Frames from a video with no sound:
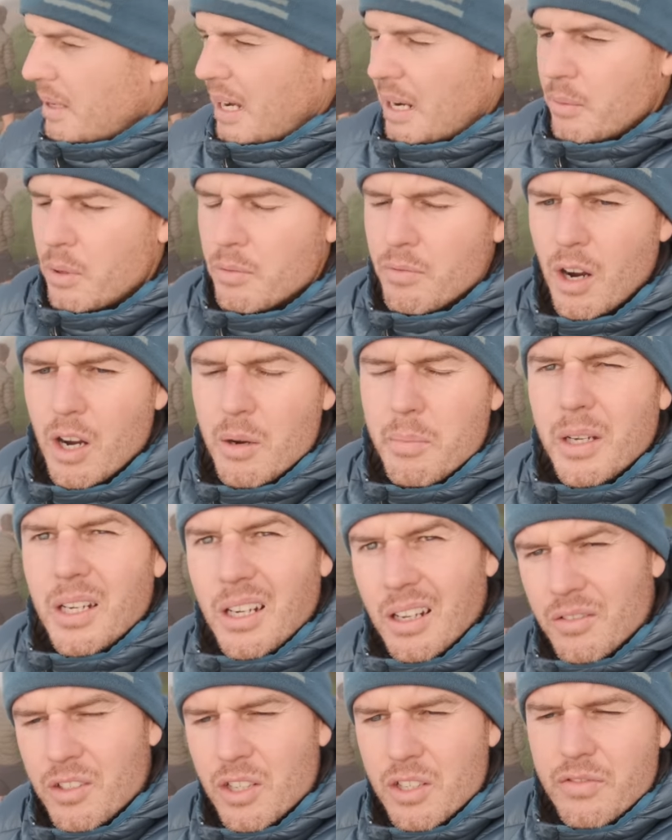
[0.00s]
out with Roman,
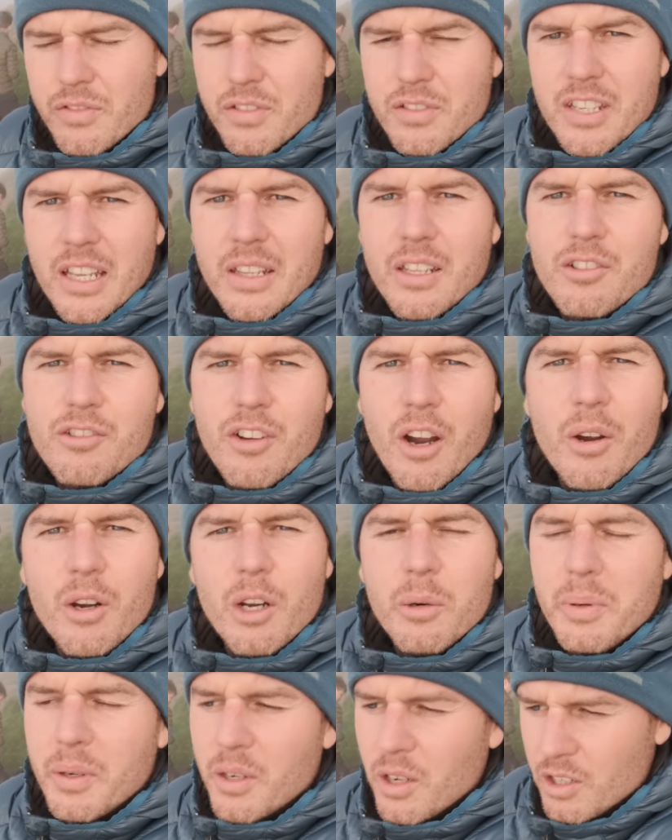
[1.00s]
I've just sent the drone
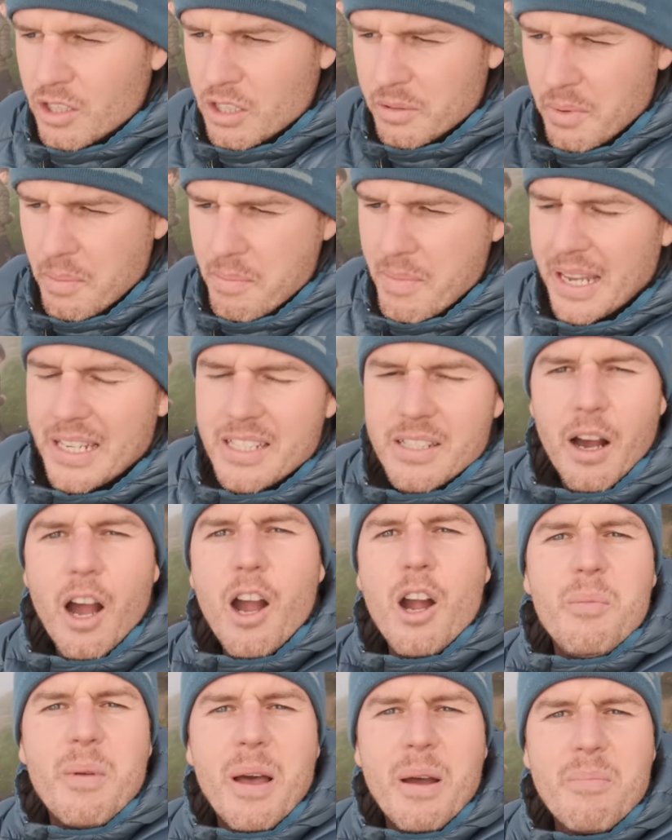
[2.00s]
up and got some amazing, I
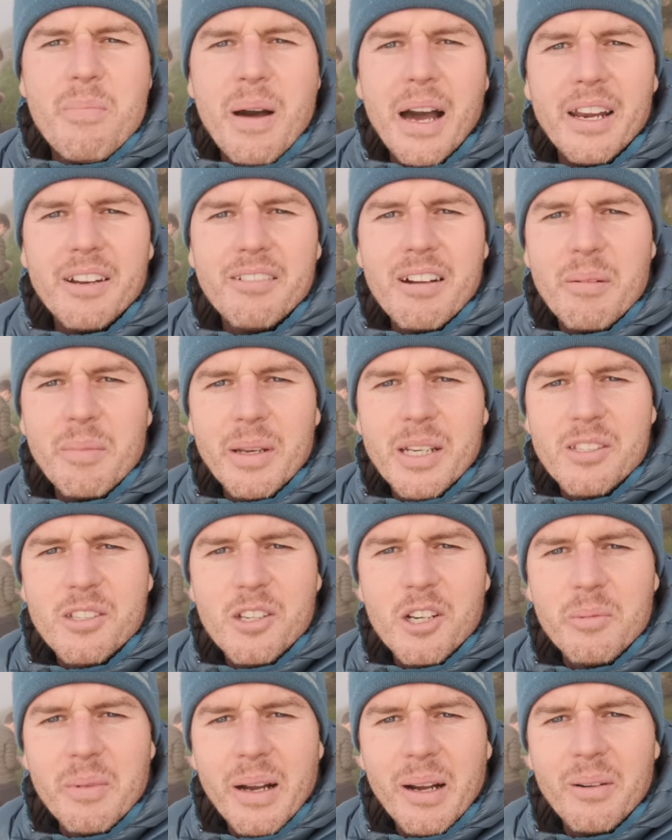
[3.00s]
hope them panoramics
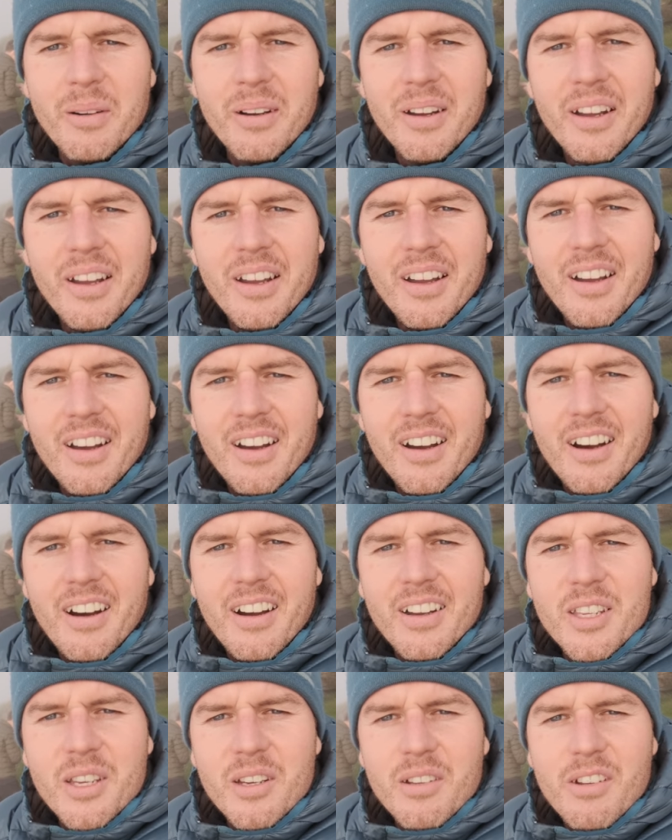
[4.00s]
come out.
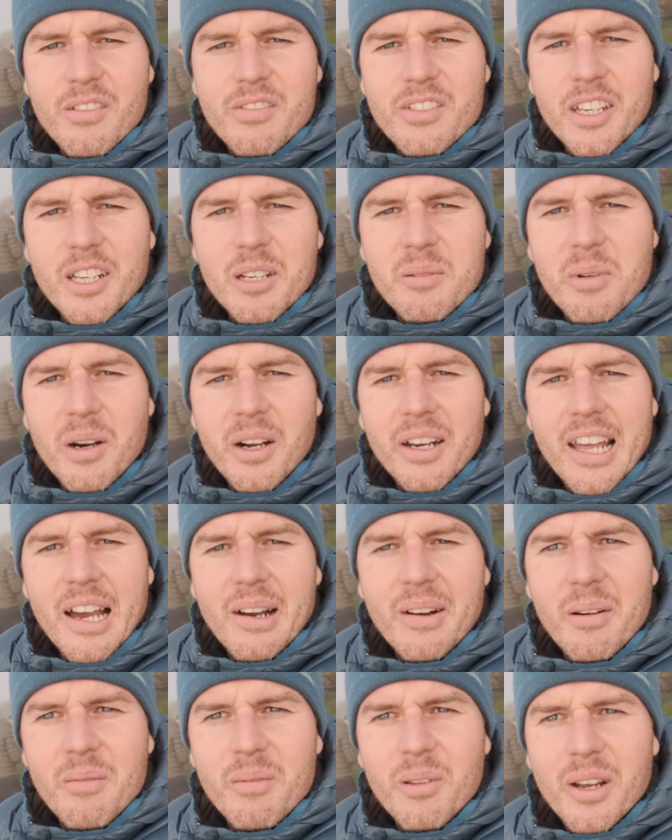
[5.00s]
You'll have seen them by
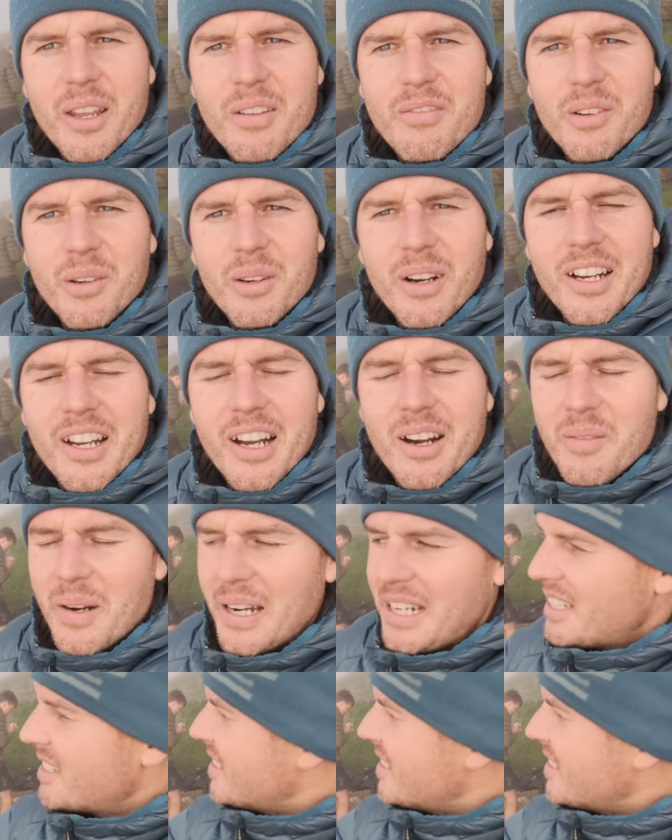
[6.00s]
now. I can't wait to